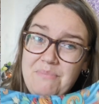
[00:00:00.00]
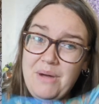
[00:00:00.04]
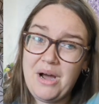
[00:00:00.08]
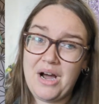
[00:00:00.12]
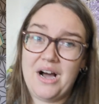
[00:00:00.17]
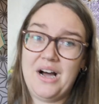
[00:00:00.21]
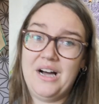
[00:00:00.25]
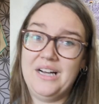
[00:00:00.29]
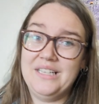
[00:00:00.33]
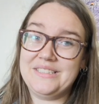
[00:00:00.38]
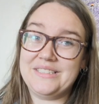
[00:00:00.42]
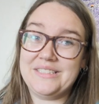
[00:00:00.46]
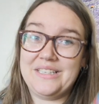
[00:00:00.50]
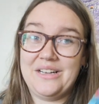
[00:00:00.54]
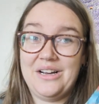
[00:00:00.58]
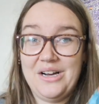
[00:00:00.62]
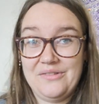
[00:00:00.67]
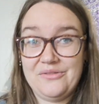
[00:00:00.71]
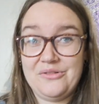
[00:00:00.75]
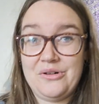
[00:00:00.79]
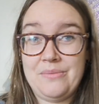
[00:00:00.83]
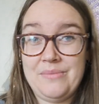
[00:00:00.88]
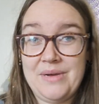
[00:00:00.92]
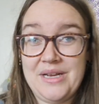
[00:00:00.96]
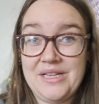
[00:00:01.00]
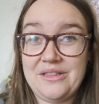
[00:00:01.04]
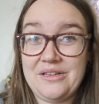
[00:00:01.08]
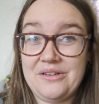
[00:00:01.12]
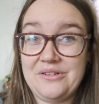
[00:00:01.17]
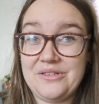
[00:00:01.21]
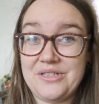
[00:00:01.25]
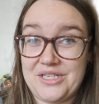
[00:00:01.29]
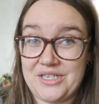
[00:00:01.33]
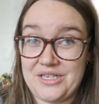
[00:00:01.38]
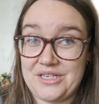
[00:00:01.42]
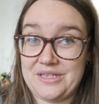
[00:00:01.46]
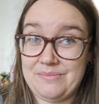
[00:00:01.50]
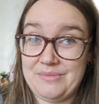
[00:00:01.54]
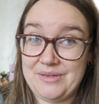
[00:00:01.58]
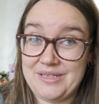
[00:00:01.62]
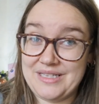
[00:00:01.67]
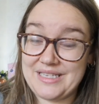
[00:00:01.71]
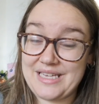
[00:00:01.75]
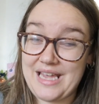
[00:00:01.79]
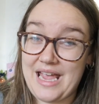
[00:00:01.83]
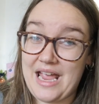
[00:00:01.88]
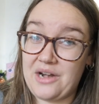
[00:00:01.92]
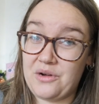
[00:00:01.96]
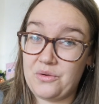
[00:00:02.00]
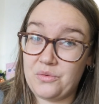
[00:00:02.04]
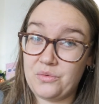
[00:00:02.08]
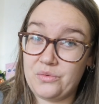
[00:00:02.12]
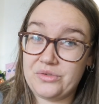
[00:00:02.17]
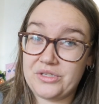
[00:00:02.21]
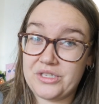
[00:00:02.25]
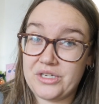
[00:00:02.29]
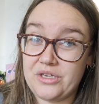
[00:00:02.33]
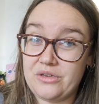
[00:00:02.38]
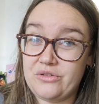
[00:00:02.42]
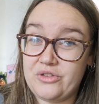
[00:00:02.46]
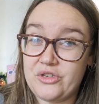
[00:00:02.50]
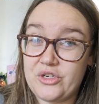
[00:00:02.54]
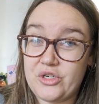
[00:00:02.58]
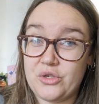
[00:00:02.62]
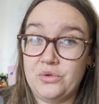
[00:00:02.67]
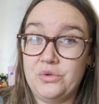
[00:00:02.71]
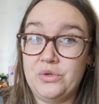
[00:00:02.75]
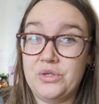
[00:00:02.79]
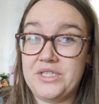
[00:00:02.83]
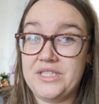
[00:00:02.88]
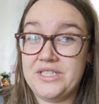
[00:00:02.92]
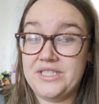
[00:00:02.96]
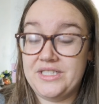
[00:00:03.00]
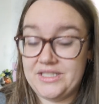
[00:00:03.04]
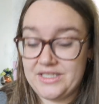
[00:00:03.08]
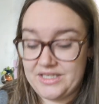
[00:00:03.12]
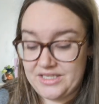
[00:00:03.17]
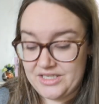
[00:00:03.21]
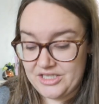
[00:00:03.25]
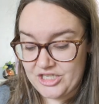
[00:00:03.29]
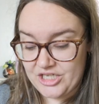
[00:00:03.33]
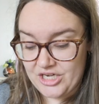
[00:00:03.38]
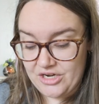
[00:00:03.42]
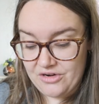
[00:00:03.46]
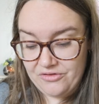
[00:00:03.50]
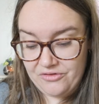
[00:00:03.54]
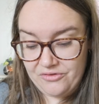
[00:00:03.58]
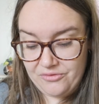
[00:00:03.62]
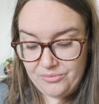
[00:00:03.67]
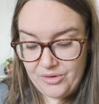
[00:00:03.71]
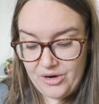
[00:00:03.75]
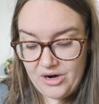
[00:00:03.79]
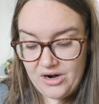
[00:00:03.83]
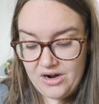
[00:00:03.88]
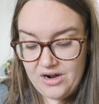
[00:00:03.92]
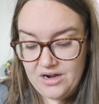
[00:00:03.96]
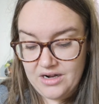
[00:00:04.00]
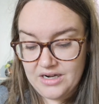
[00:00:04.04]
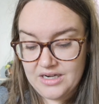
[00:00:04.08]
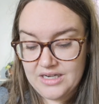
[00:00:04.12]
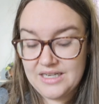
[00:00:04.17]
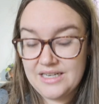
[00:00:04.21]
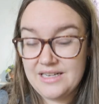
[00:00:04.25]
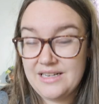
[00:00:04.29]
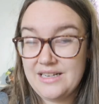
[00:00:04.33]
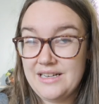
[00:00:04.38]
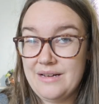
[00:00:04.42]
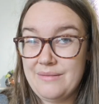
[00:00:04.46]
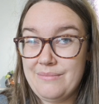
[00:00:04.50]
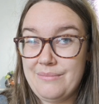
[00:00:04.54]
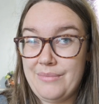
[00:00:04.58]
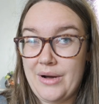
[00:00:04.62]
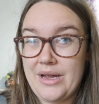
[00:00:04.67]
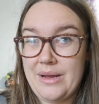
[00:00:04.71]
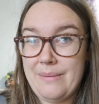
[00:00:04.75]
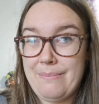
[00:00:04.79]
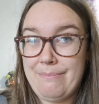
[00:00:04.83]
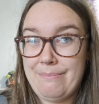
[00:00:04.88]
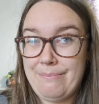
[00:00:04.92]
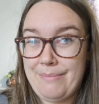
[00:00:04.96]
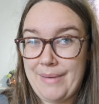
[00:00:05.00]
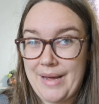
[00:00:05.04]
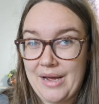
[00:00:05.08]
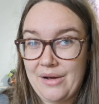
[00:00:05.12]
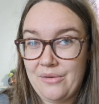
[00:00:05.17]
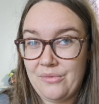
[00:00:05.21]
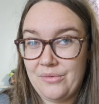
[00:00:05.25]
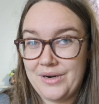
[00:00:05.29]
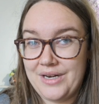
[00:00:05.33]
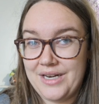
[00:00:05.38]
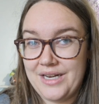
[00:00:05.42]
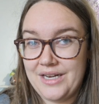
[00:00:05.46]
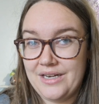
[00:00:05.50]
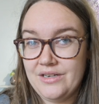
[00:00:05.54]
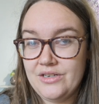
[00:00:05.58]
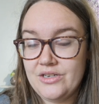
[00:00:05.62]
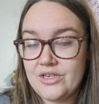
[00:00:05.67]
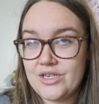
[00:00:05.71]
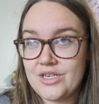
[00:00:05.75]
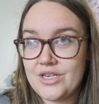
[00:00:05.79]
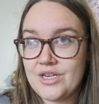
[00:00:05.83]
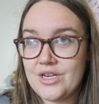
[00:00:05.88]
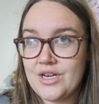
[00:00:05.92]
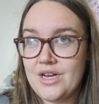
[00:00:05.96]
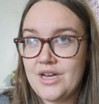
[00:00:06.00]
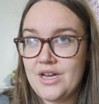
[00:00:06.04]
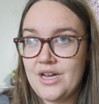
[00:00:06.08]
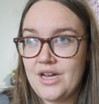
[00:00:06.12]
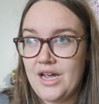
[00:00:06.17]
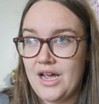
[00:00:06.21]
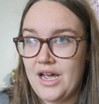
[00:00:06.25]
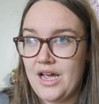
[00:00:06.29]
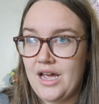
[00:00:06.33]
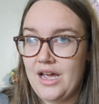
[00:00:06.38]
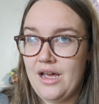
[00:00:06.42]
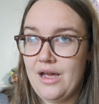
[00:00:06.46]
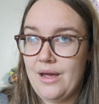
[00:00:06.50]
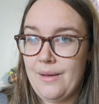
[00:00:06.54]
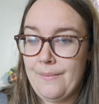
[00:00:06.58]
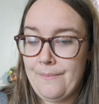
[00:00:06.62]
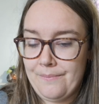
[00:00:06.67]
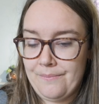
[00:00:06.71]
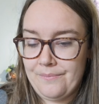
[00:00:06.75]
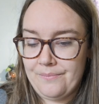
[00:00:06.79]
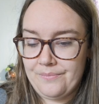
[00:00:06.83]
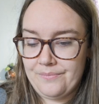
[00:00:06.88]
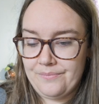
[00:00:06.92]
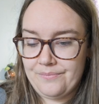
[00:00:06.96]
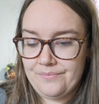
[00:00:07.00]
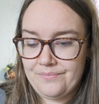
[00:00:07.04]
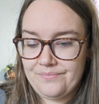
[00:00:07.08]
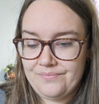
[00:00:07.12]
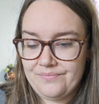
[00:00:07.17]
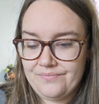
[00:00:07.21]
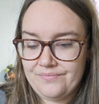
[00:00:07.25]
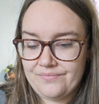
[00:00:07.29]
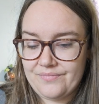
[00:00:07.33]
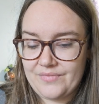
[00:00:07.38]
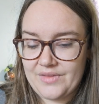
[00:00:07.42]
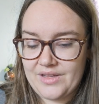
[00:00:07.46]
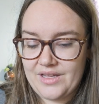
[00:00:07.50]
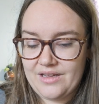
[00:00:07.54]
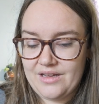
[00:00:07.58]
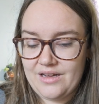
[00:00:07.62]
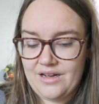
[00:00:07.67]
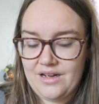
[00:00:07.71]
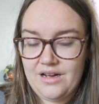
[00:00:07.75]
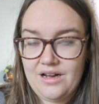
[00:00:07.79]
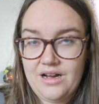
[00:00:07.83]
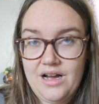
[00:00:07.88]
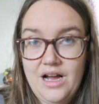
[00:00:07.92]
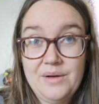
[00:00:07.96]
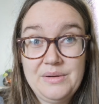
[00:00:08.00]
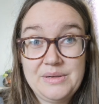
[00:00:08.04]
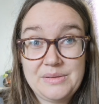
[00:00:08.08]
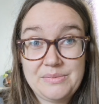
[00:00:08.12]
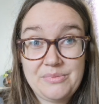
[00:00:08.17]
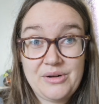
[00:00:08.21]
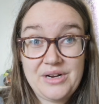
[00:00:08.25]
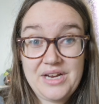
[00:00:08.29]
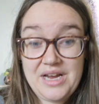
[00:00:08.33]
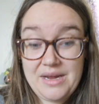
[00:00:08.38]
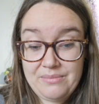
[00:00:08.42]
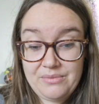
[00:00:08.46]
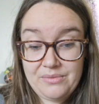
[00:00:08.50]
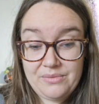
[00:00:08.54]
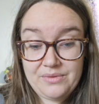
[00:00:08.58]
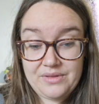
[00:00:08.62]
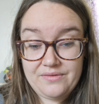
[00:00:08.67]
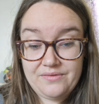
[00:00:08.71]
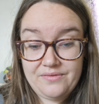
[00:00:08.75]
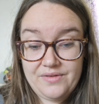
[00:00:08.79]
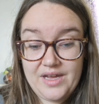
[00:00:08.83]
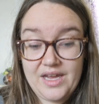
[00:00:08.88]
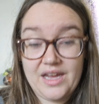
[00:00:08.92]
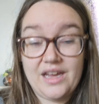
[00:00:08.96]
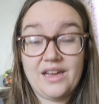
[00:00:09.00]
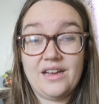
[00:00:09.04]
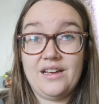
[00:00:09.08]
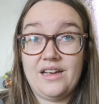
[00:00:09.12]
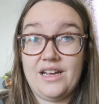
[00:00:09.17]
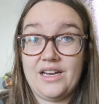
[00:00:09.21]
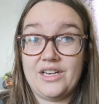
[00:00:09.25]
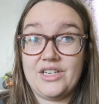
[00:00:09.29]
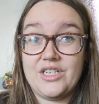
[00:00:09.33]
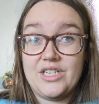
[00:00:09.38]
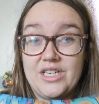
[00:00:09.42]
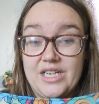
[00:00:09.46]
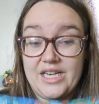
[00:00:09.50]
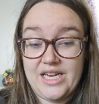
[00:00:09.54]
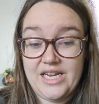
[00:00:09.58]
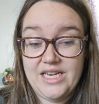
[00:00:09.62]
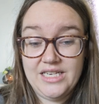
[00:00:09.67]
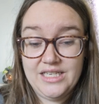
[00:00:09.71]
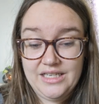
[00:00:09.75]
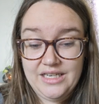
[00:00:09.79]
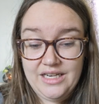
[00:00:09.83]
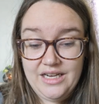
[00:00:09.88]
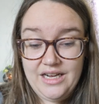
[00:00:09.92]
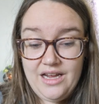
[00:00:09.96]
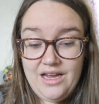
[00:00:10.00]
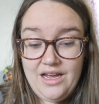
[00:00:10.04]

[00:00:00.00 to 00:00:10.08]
But after I made those adjustments and also shortened the shelf bra by about an inch, um, I was pretty happy with the fit actually.